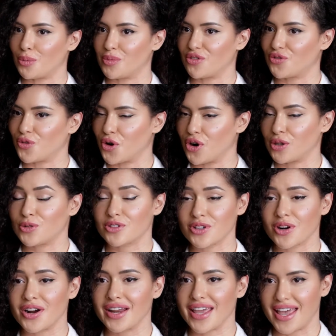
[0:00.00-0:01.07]
before you
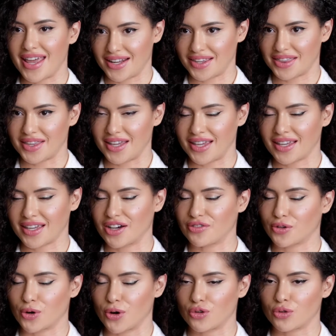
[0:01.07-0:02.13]
start anything, of
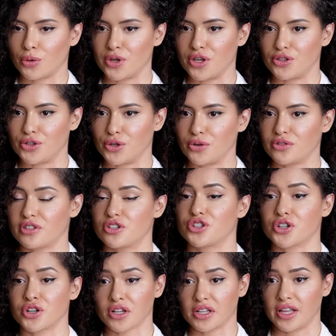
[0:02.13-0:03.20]
course what we do is
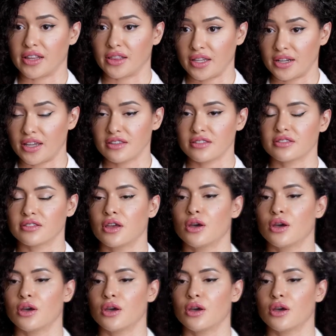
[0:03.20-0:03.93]
ensure cleanliness.